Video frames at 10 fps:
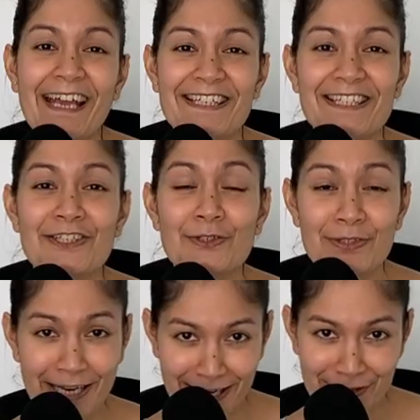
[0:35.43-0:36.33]
Hence, in
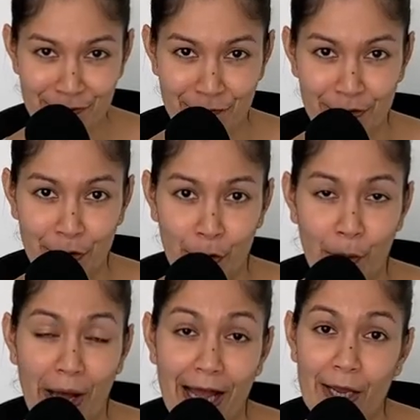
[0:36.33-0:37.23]
today's
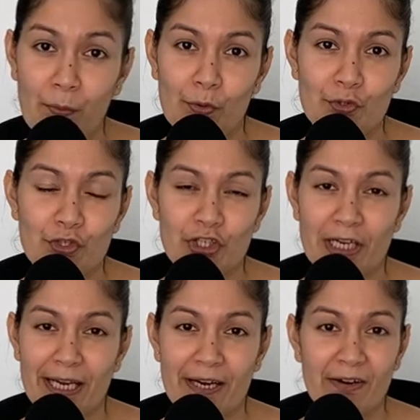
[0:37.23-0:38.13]
video, I want to
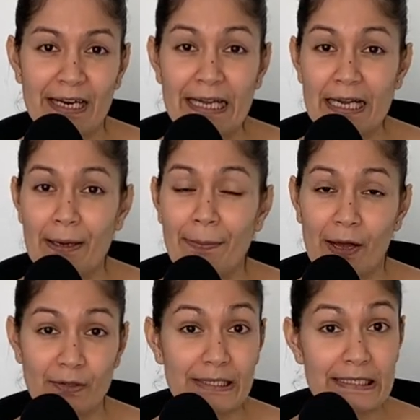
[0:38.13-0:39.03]
share
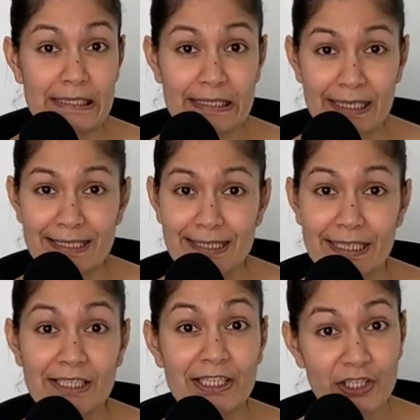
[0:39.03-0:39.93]
about six
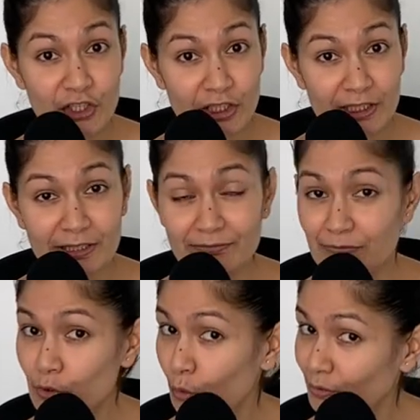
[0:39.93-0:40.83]
additional,
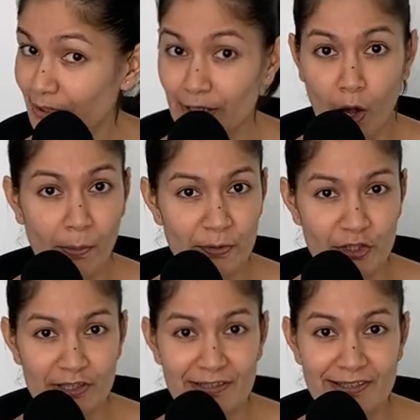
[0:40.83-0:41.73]
totally
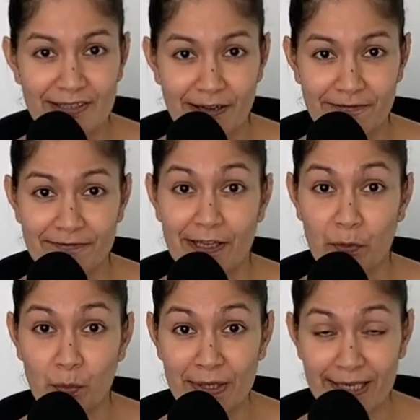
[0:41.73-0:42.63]
optional stuff
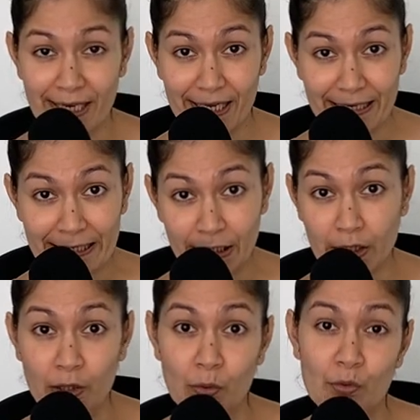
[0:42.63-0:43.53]
that we can
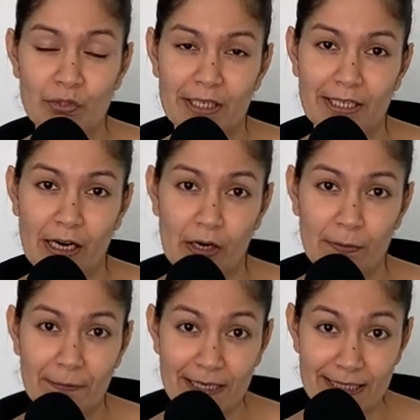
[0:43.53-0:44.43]
include in
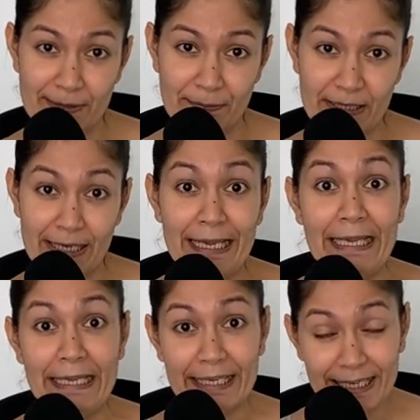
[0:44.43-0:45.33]
our PCB
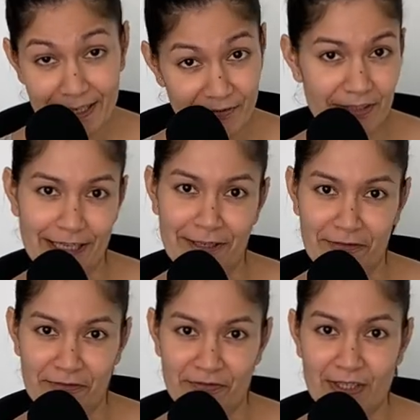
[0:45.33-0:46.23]
even
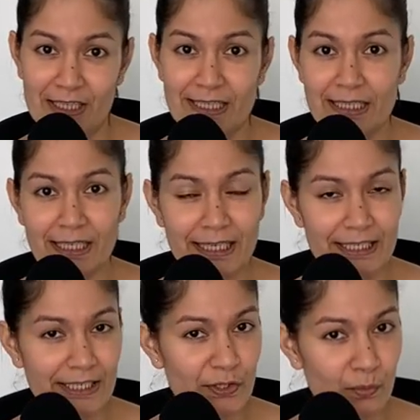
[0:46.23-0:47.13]
if the
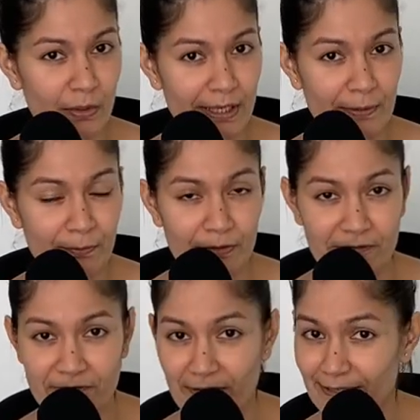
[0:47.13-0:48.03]
circuit is working
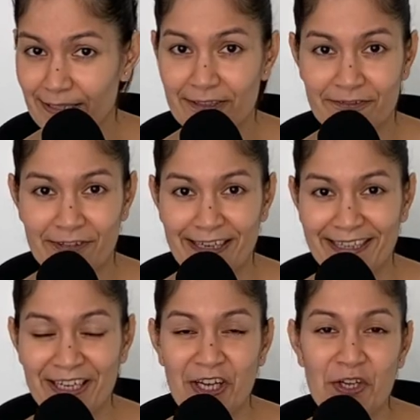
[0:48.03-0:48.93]
perfectly
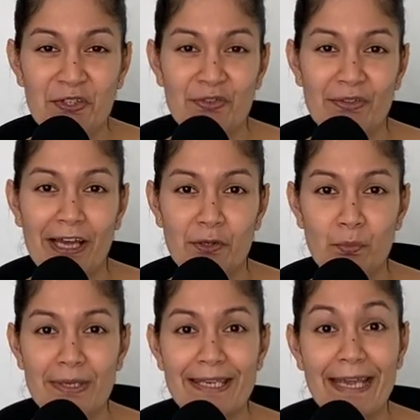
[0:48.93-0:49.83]
fine so that
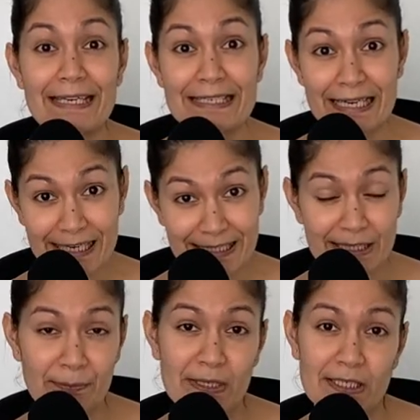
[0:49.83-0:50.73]
we can test
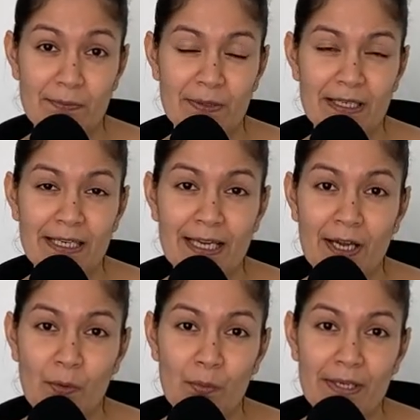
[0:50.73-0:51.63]
the PCB,
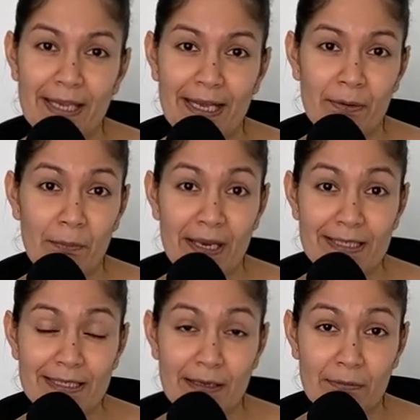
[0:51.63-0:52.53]
we can make
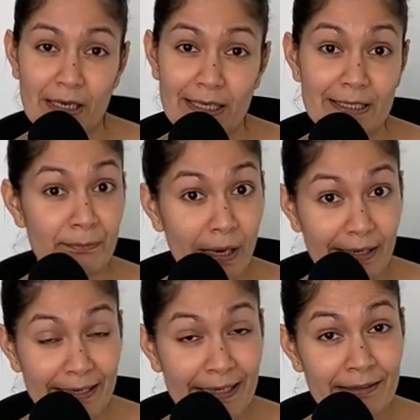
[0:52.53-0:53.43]
some uh,
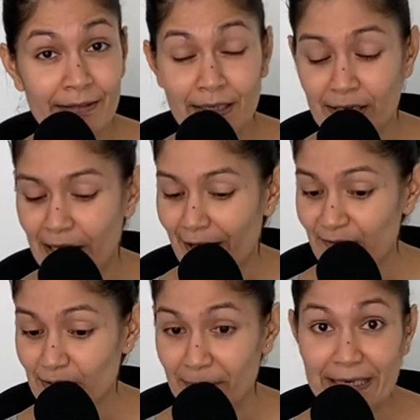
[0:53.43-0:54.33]
debugging, have
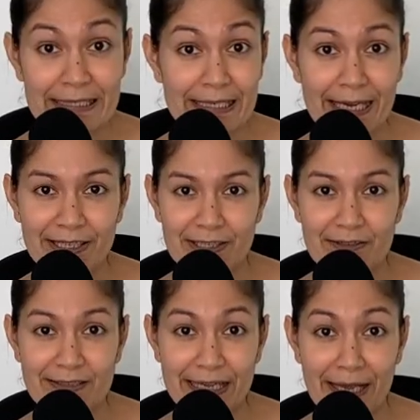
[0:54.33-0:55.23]
some
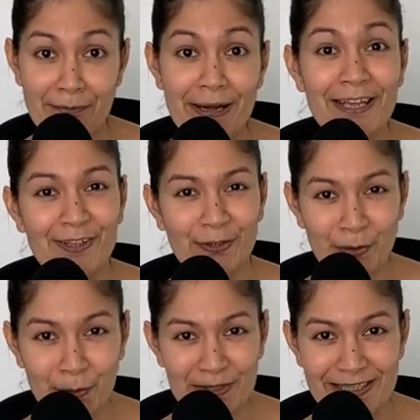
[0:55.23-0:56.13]
indicators and many other
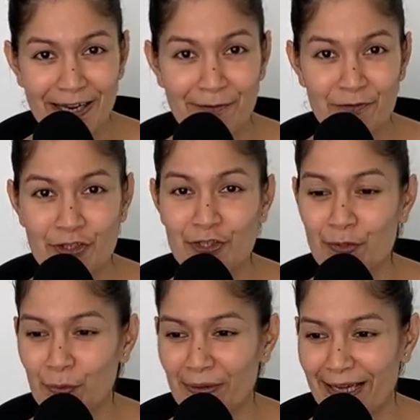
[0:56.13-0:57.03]
cool stuff just
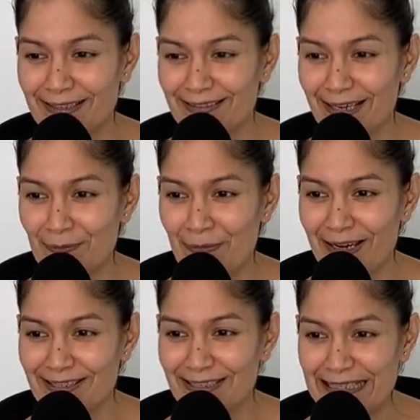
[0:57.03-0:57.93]
so that it
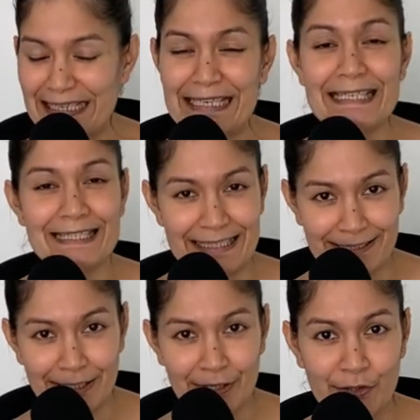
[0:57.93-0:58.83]
makes it easy
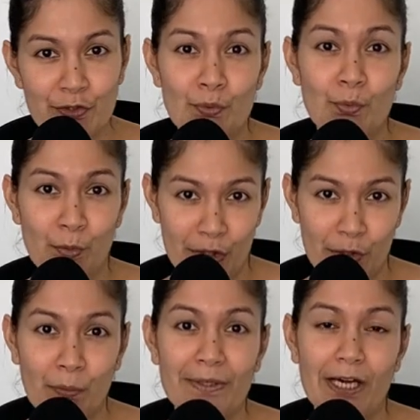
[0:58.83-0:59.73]
to
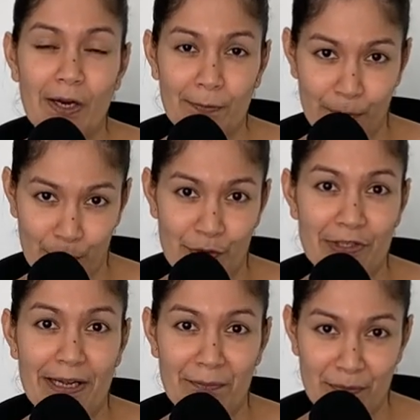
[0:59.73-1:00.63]
work with our
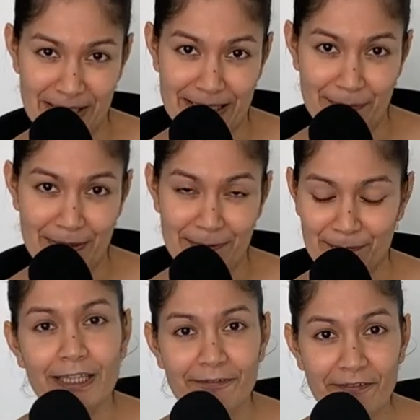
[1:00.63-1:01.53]
prototype PCB.
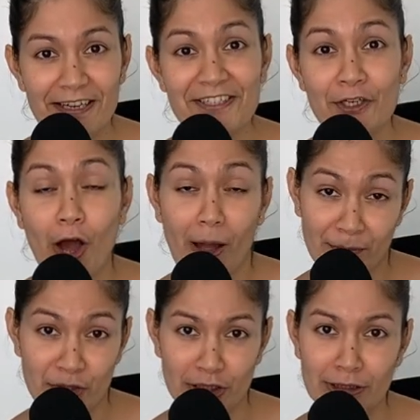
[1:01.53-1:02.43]
The first
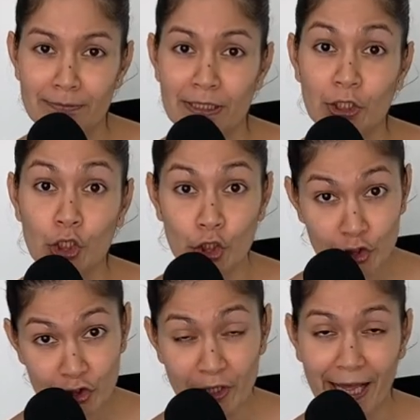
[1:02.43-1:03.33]
optional but
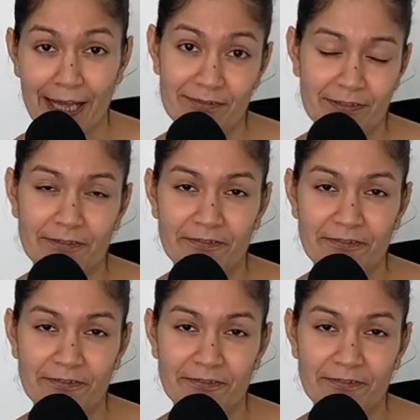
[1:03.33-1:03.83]
good to have a